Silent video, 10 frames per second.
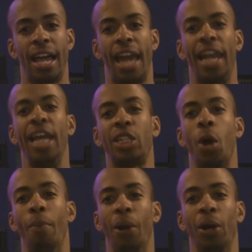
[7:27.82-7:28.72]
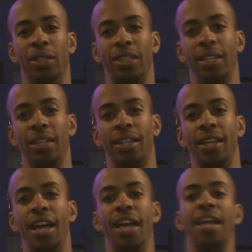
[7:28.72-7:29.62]
Let's go birds.
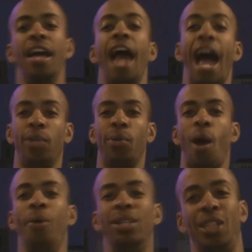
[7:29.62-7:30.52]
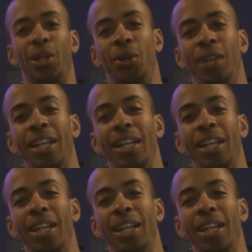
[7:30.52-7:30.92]
As we always do,